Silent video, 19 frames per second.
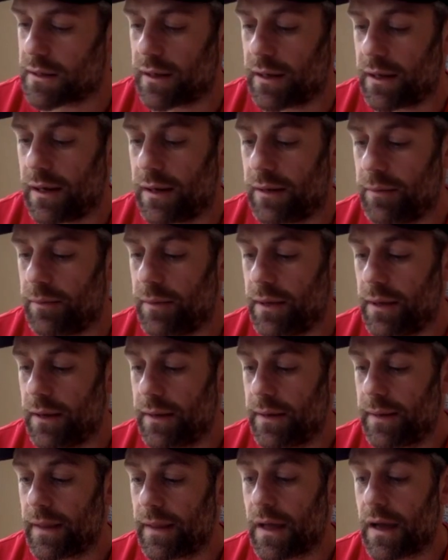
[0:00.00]
Um,
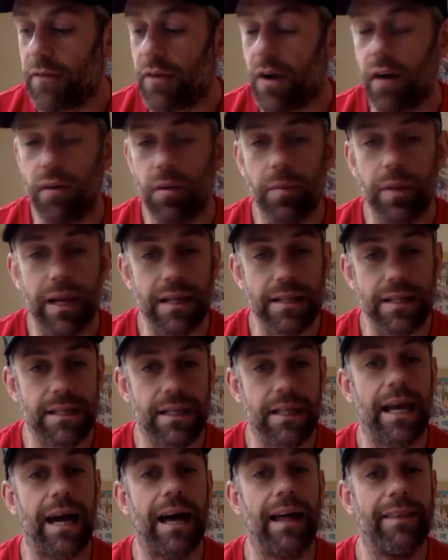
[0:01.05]
of our
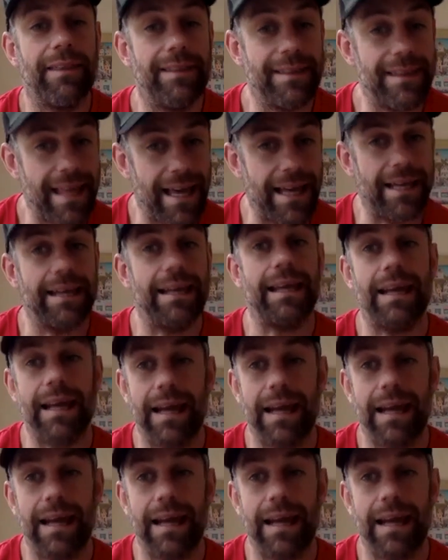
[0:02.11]
ability and then